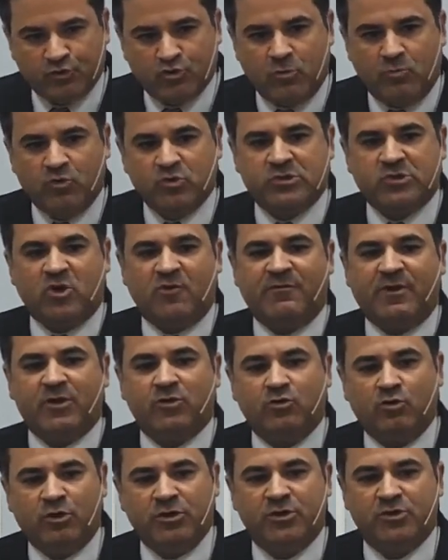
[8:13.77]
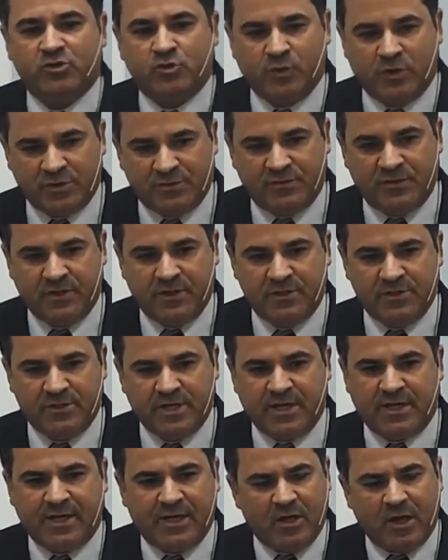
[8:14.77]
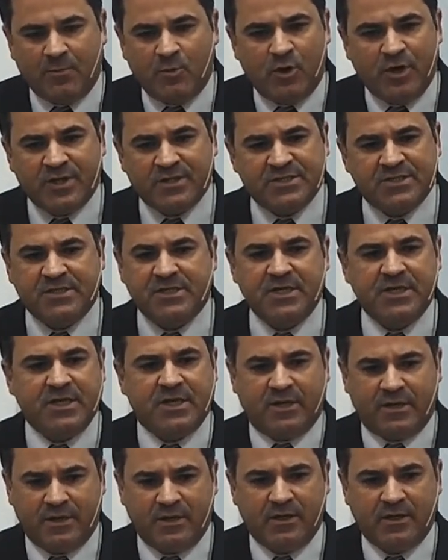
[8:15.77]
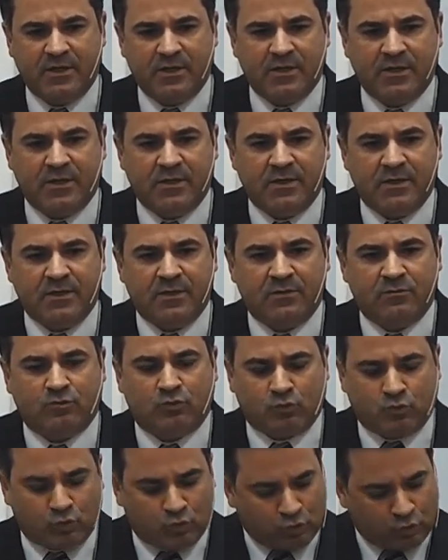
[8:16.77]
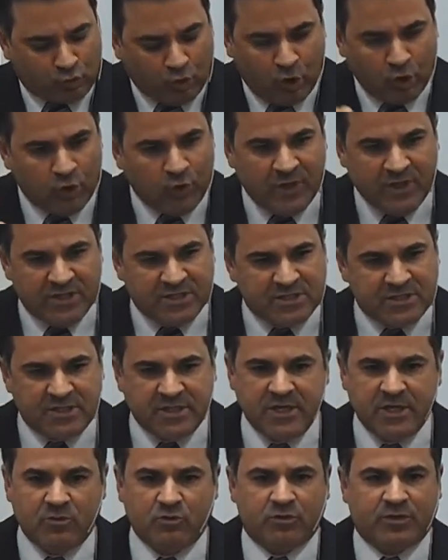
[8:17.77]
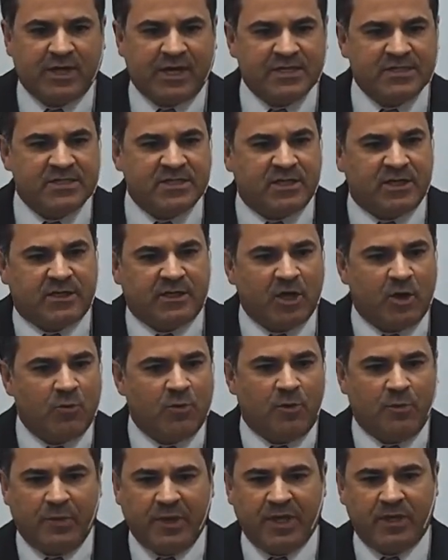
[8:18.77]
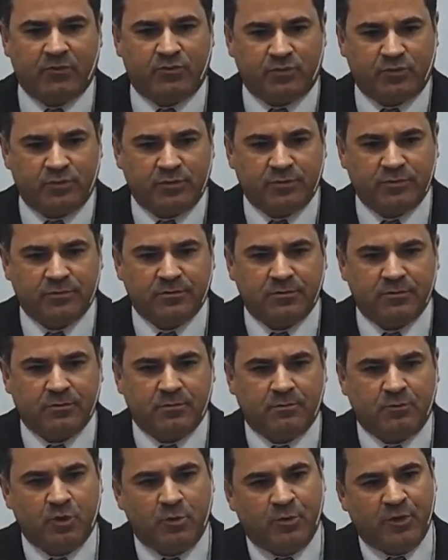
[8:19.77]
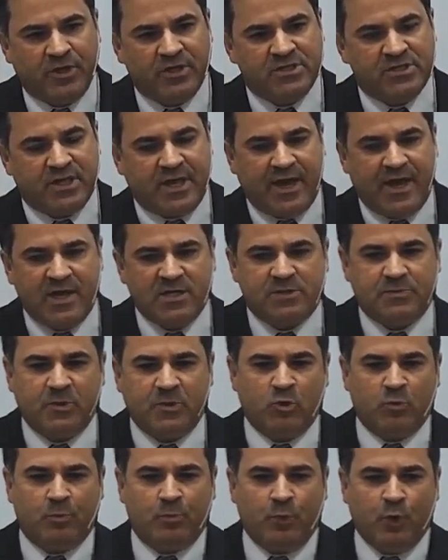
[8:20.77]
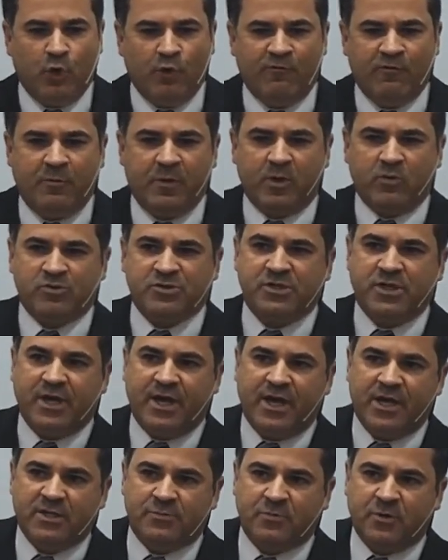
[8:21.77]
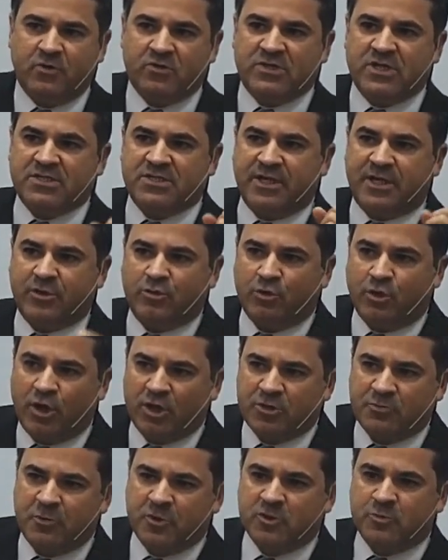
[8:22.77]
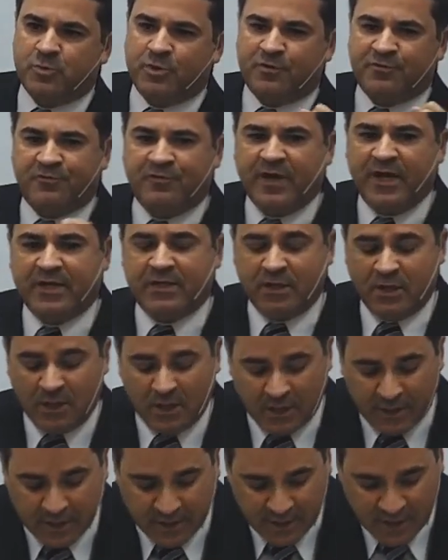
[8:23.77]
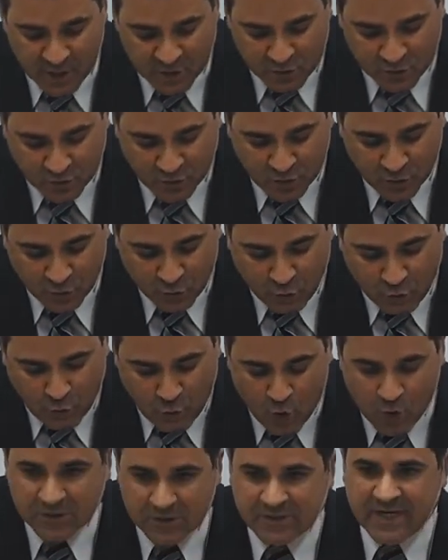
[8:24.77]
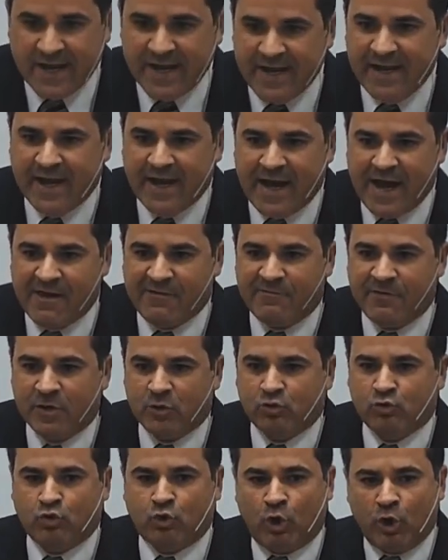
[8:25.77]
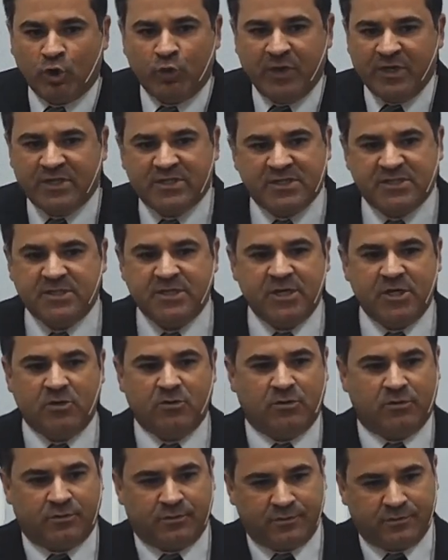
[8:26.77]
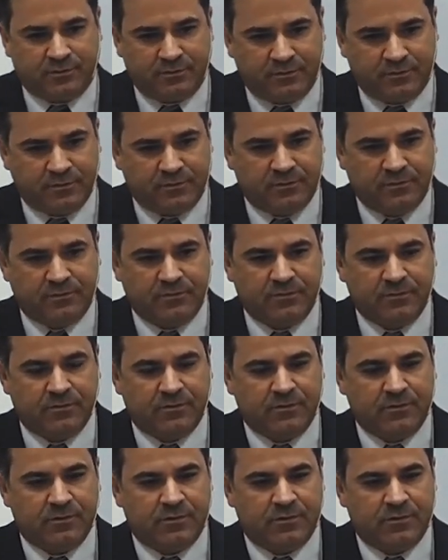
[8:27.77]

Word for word: It was through having Jesus as Savior of their lives, and that would upset, it would disrupt all the teaching that had been brought to that to that point, brought from Moses, but by the kings, by the prophets, and the priests, and it would